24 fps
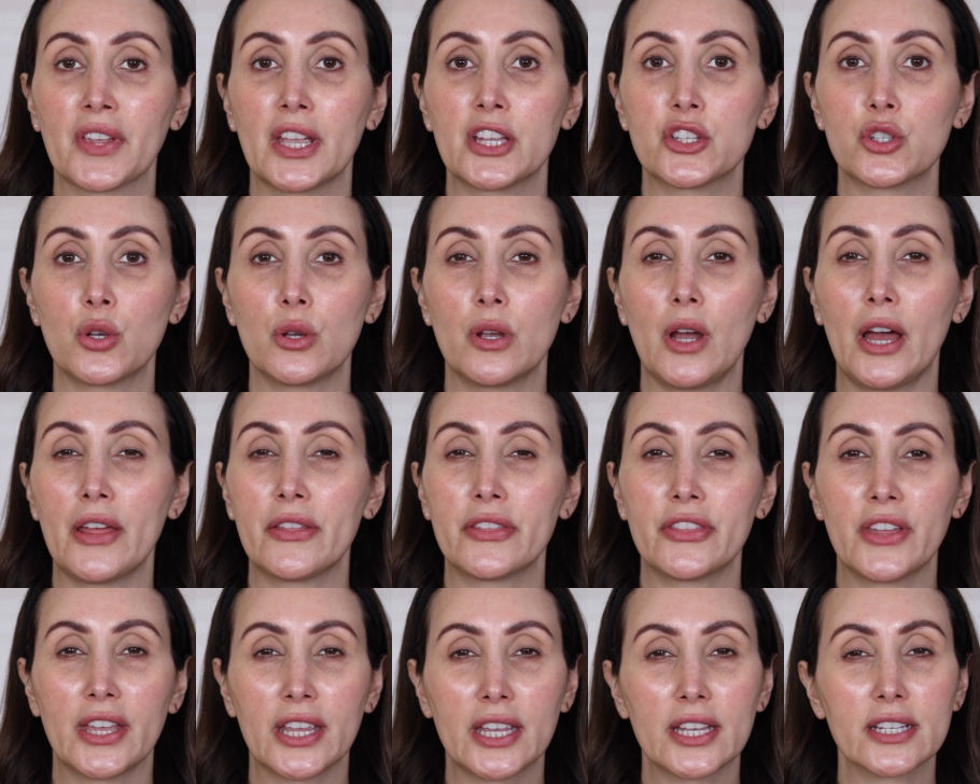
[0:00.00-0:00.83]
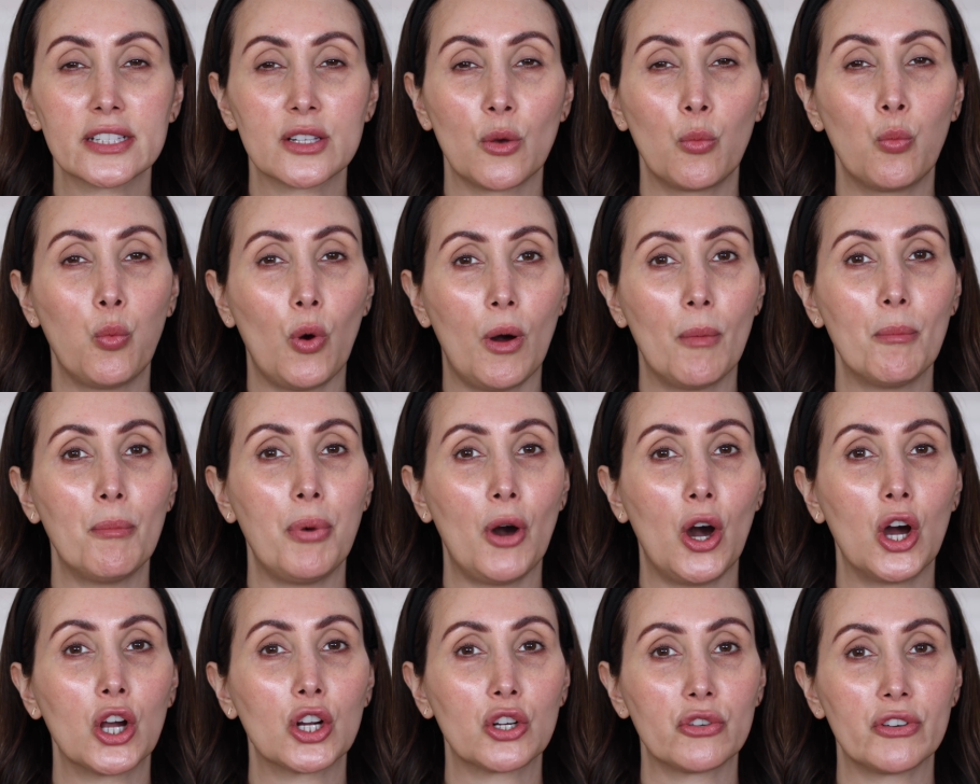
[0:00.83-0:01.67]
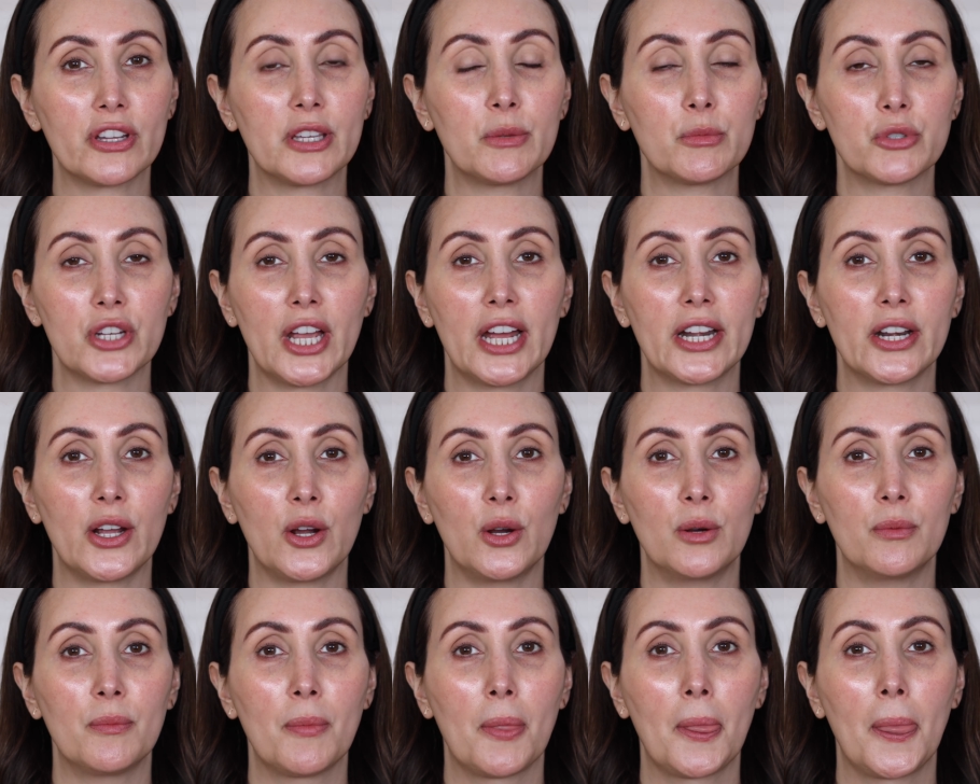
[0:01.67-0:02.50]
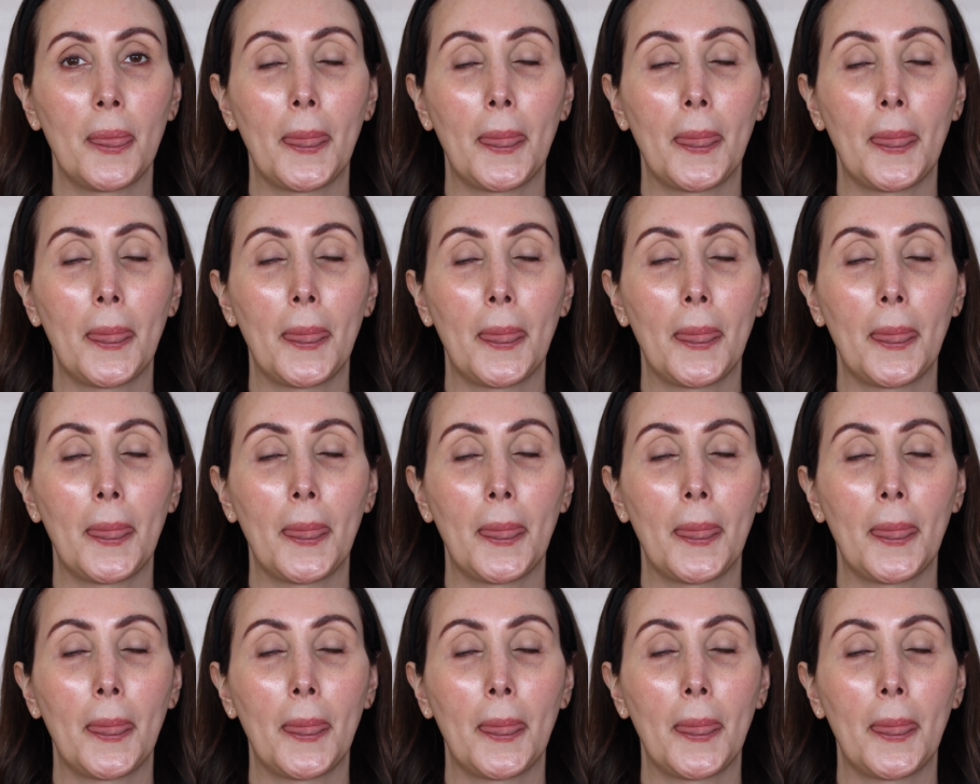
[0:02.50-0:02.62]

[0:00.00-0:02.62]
So I think it's a one pot cream shadow.